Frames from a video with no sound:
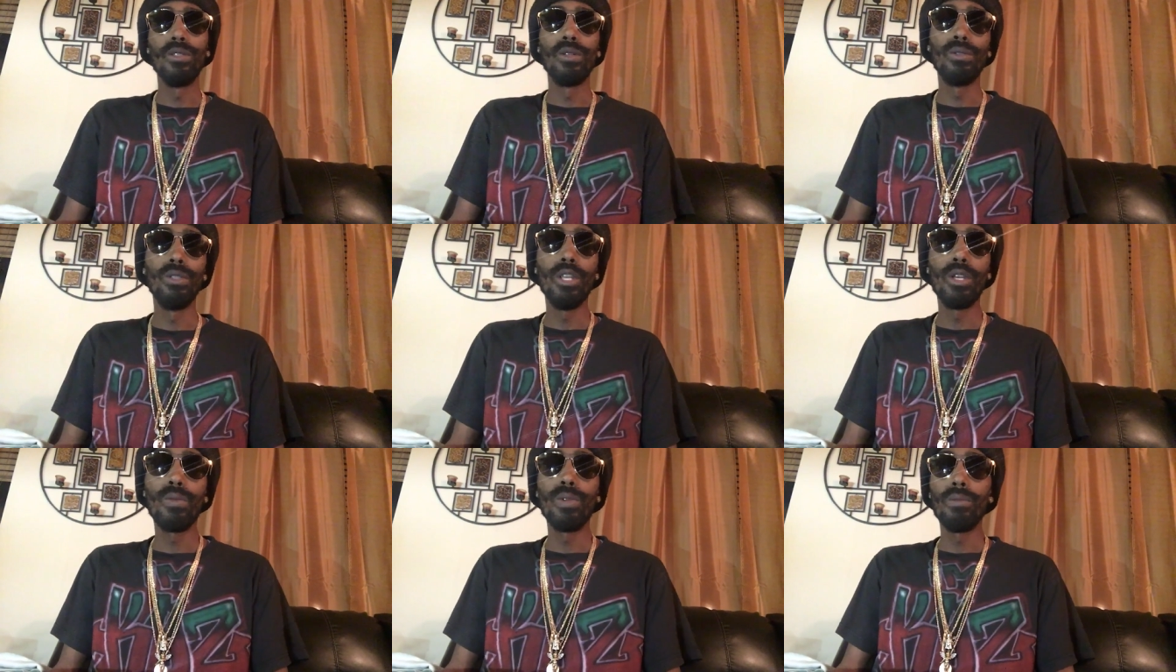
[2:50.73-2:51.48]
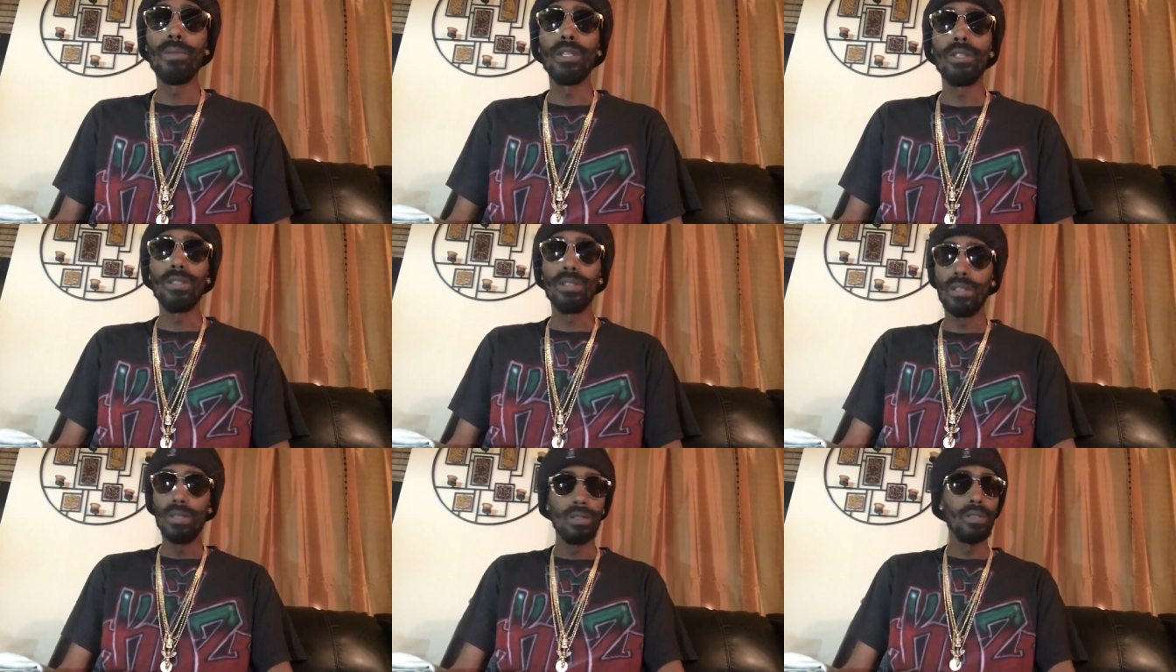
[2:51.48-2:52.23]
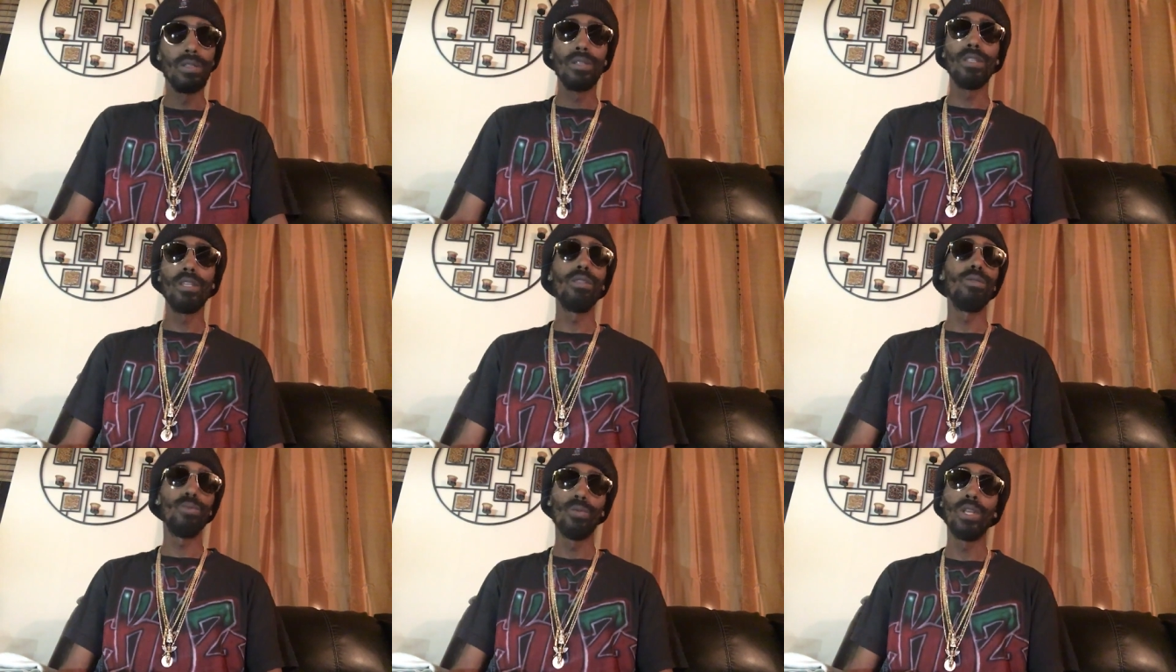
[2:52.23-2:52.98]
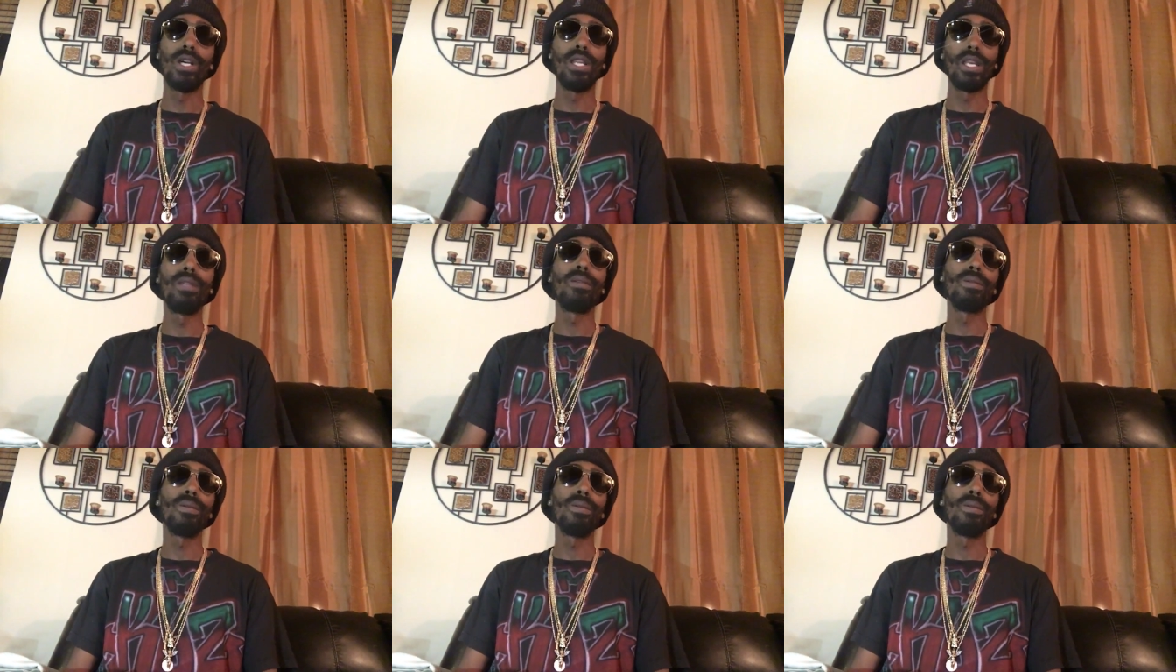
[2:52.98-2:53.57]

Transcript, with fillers: you know, deal with them and get what I like.